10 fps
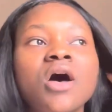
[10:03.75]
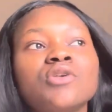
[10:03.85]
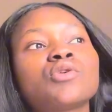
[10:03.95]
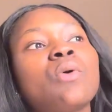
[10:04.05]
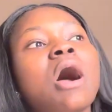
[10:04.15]

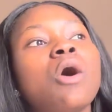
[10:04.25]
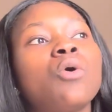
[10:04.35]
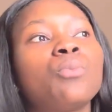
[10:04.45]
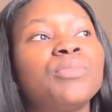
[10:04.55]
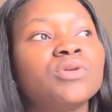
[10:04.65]
So
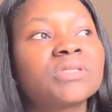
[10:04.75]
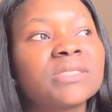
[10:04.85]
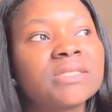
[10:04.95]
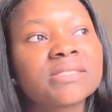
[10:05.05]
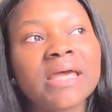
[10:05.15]
I'll be
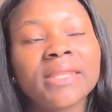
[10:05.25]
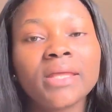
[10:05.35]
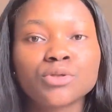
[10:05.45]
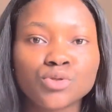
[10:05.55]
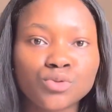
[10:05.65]
using this, I
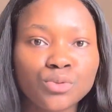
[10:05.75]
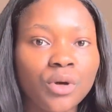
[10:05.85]
think 2